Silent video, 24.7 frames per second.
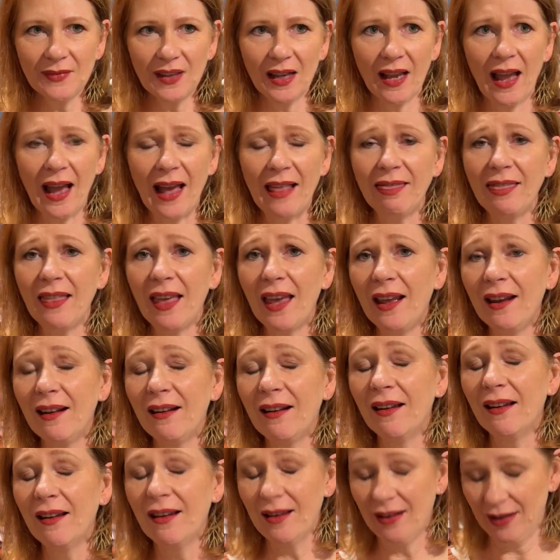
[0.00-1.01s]
And then
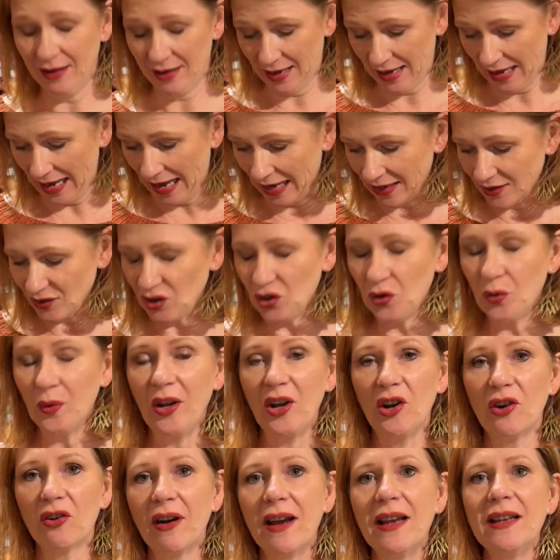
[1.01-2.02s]
as you
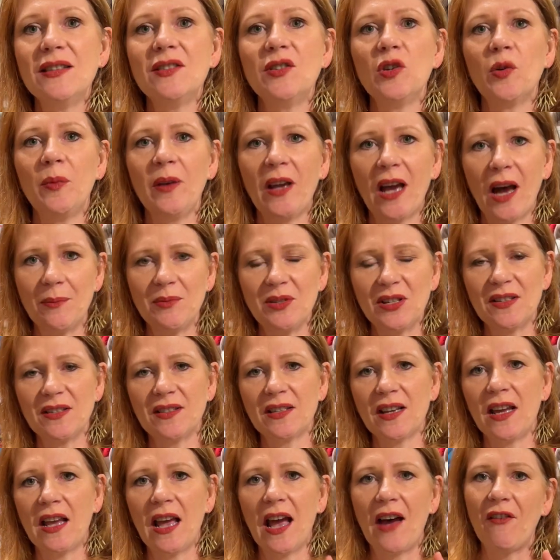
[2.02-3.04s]
increase, you'll be able to
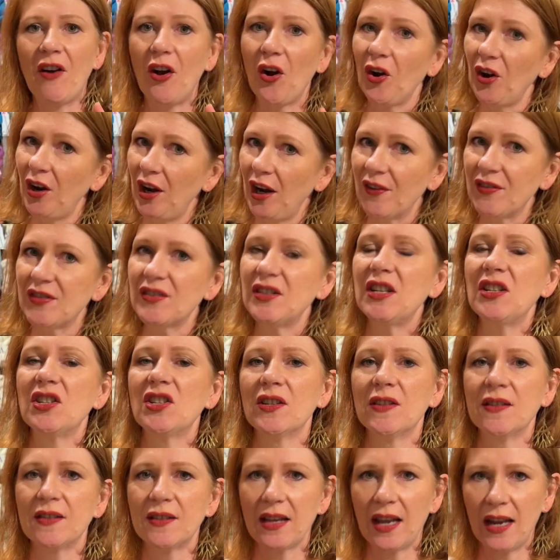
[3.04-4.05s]
see, have I got enough
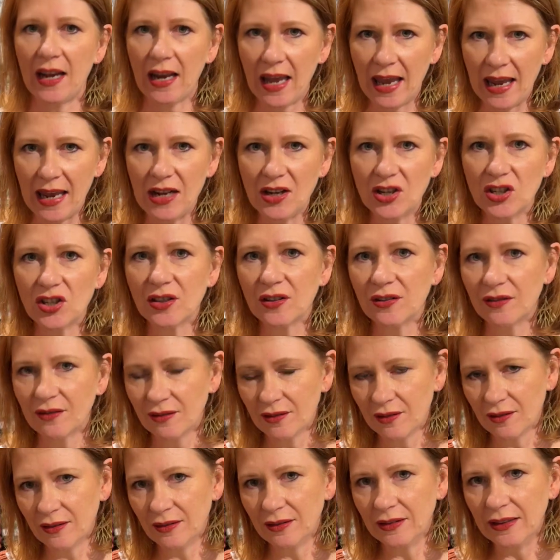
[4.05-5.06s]
stitches in each
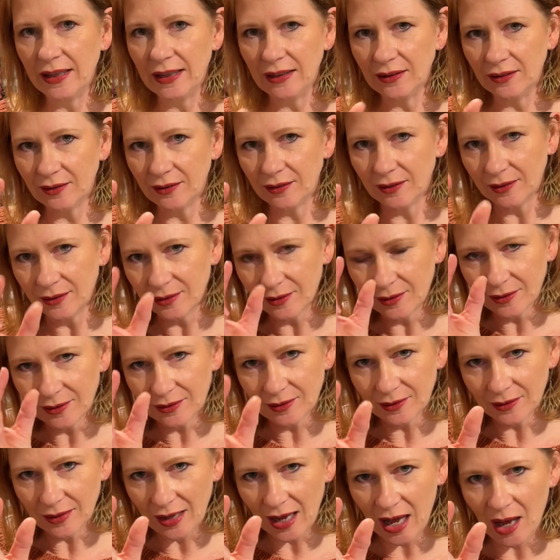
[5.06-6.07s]
little
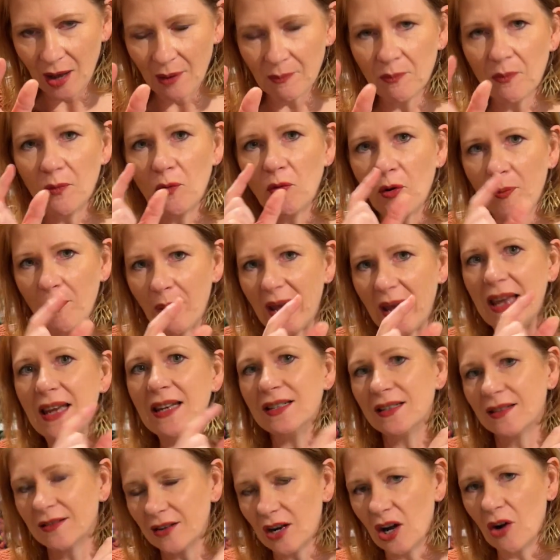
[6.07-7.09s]

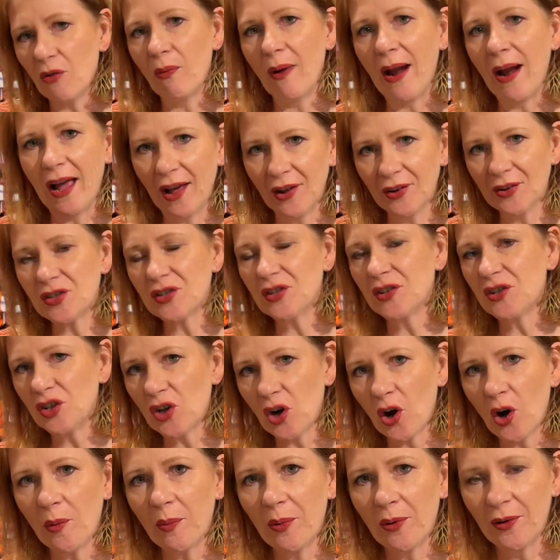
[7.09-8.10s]
repeat around the
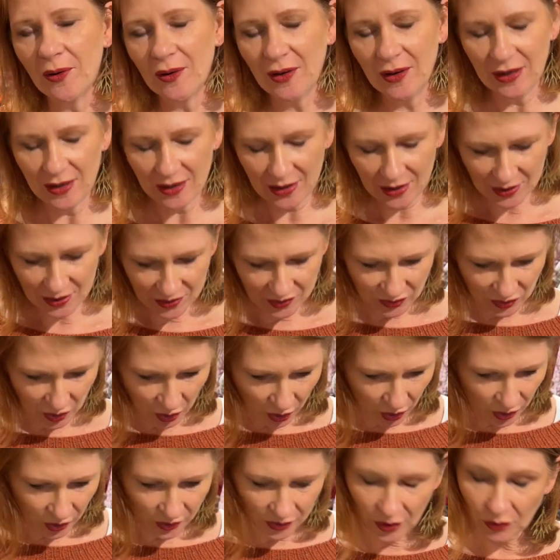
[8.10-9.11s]
top?
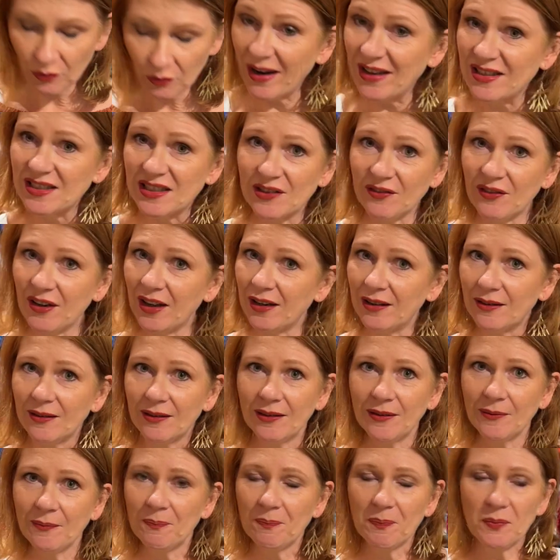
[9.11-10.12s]
So the rest of it
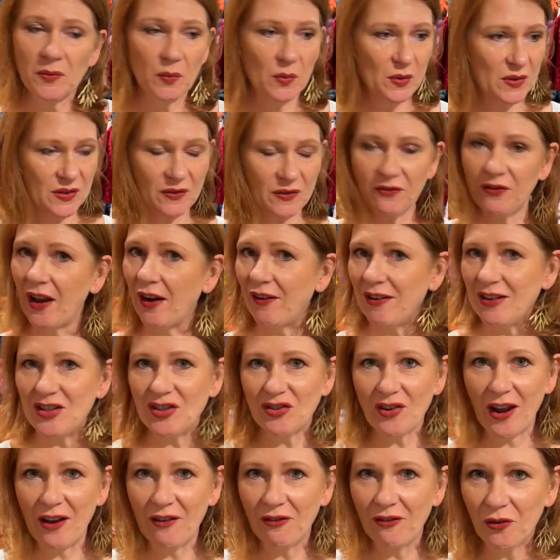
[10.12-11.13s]
was very
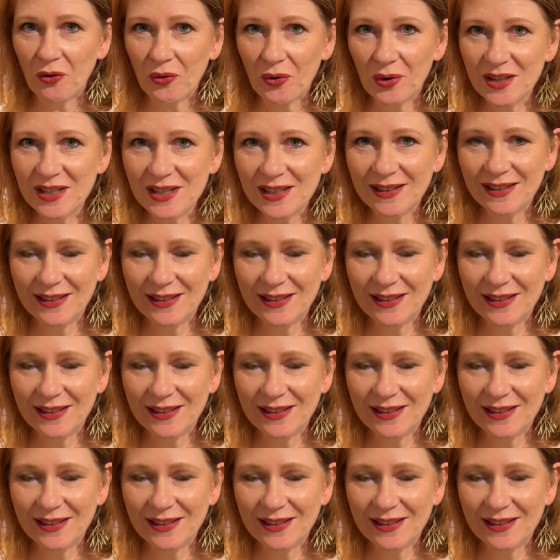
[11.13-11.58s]
straightforward.